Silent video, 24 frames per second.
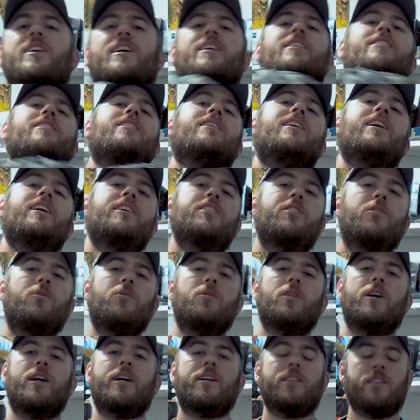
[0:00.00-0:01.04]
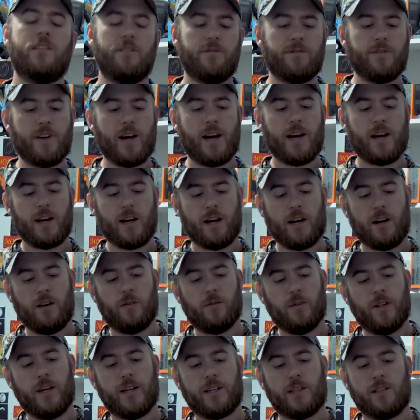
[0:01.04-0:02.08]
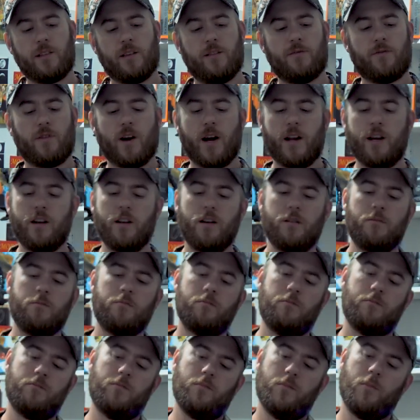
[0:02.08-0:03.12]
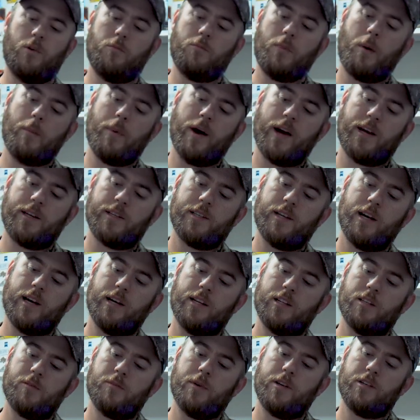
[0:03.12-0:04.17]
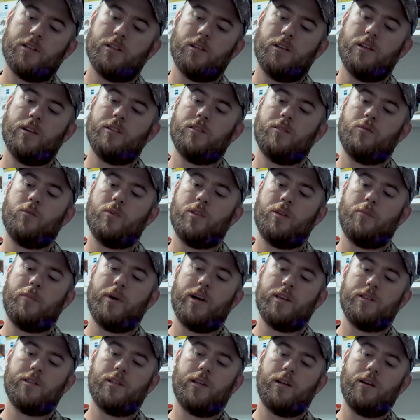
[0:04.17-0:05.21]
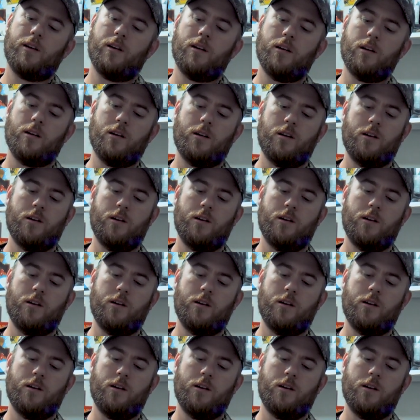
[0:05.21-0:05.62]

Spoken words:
I don't like the fat. I don't like stuff riding up on my backside, especially with a base layer.